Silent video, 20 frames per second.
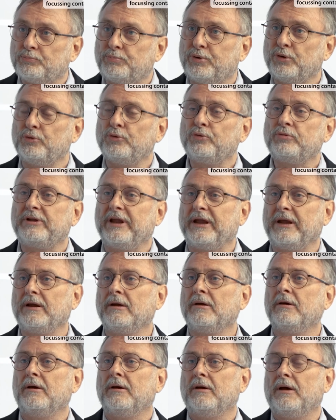
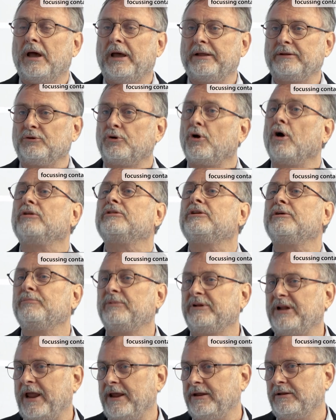polluting and
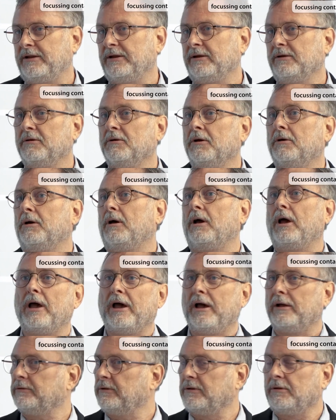contaminating
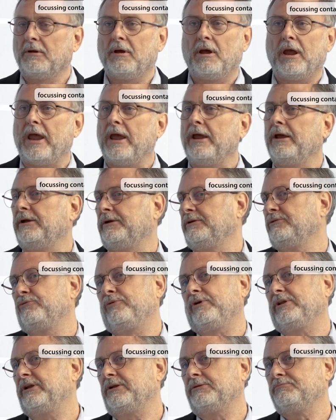an
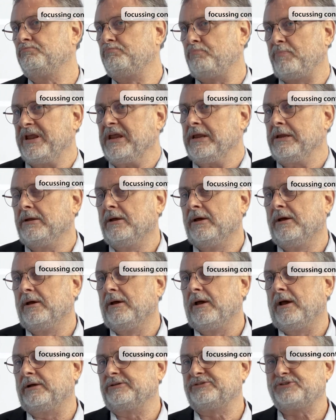ingredient B.
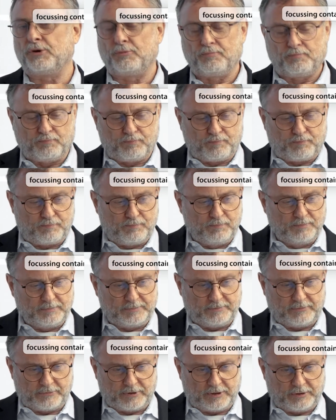And so
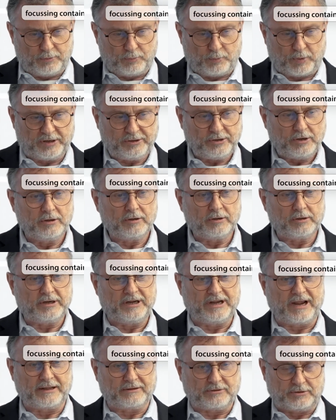when you're
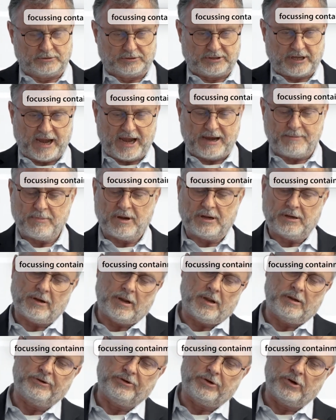looking at
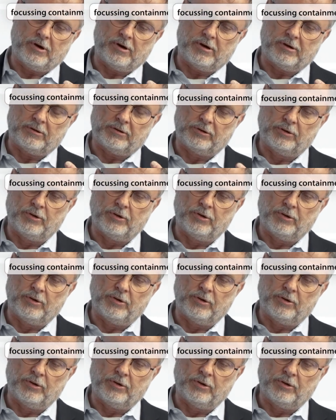containment, you're